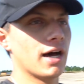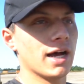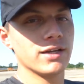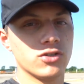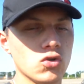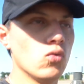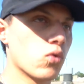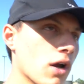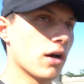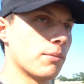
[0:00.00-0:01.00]
I do
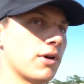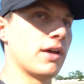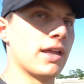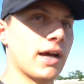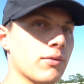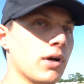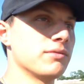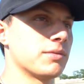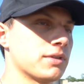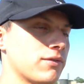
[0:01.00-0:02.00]
rub, and I
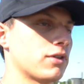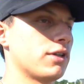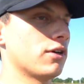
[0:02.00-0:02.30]
rub specifically